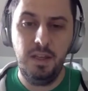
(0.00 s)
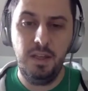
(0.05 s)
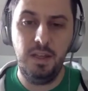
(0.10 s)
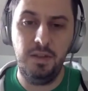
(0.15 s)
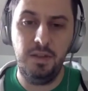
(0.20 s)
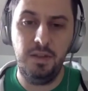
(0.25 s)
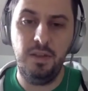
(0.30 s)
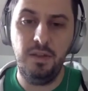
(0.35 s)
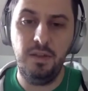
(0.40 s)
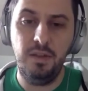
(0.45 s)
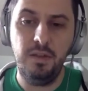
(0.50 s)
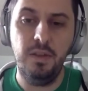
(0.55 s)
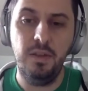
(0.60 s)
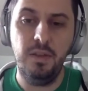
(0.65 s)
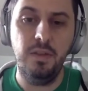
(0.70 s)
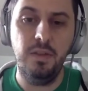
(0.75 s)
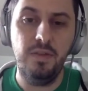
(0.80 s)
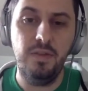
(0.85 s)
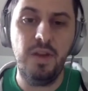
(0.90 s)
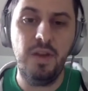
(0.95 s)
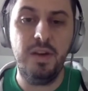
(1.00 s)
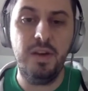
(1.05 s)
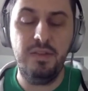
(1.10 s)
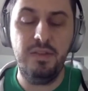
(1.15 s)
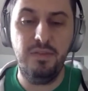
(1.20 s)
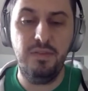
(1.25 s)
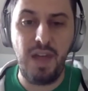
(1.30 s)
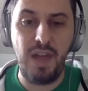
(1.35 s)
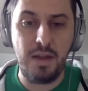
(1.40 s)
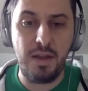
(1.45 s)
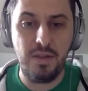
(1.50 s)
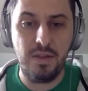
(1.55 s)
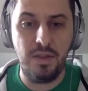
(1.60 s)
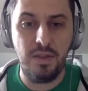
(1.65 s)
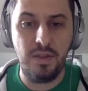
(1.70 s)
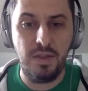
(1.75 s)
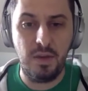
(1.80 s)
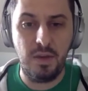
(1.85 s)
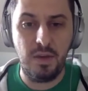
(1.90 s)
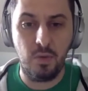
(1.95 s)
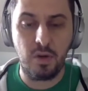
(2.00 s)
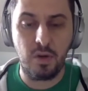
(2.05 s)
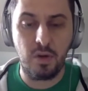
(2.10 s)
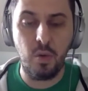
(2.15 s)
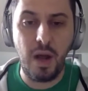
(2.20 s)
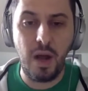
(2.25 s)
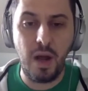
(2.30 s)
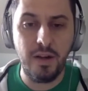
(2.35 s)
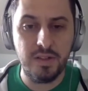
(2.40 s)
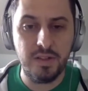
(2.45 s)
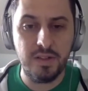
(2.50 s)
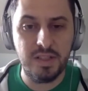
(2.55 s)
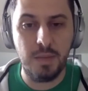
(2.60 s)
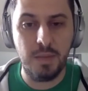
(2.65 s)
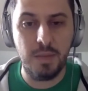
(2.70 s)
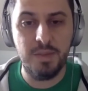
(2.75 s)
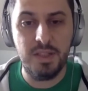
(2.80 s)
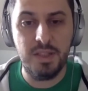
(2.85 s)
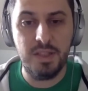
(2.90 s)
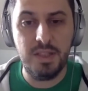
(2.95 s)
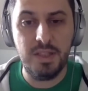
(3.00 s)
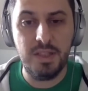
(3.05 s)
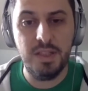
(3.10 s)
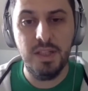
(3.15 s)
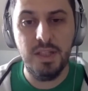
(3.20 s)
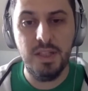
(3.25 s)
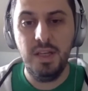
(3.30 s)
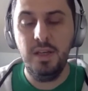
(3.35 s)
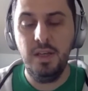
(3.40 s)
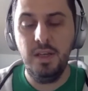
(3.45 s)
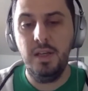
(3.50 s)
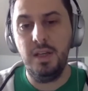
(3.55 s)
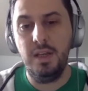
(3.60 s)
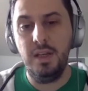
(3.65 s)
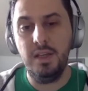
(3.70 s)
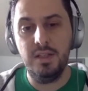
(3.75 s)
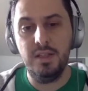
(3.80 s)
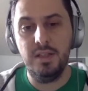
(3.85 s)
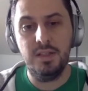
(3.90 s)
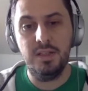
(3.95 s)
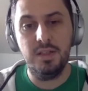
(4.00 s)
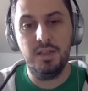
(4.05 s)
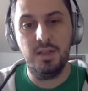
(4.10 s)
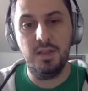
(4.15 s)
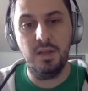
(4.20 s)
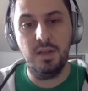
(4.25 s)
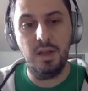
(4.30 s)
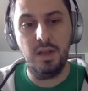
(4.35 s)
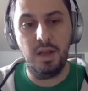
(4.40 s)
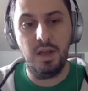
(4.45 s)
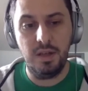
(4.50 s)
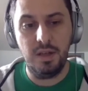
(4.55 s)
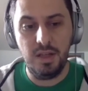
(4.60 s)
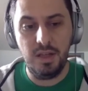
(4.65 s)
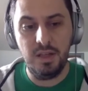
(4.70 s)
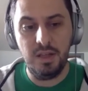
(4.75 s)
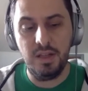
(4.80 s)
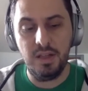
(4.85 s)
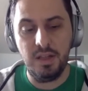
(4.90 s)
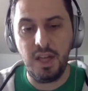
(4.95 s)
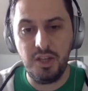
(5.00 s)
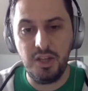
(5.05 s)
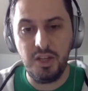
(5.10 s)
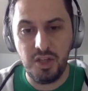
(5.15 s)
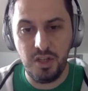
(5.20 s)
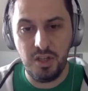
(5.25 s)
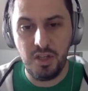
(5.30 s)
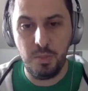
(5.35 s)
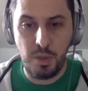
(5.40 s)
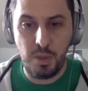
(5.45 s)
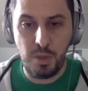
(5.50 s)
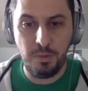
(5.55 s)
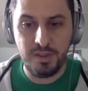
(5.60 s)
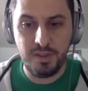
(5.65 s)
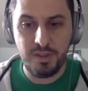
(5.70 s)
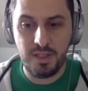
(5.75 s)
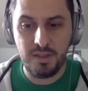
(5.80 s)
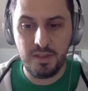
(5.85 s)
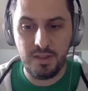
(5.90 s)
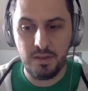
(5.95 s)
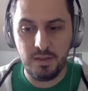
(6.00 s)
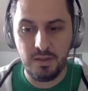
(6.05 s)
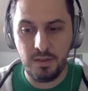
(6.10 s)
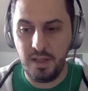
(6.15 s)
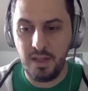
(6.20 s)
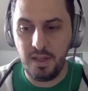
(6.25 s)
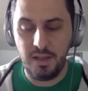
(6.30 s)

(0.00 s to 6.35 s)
The very fact that they require subsidies is an indication that people sense,